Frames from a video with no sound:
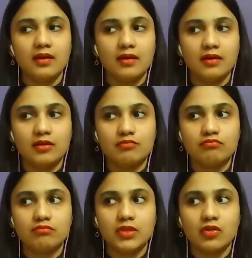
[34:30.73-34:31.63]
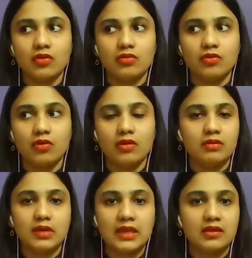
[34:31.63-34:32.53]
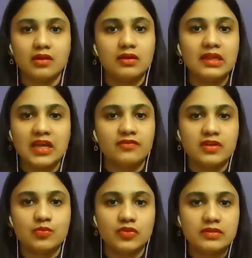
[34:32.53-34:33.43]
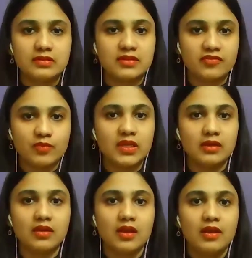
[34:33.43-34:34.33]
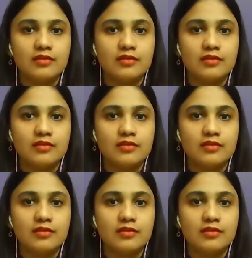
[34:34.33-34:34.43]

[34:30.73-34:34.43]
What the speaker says: like early life experiences have been.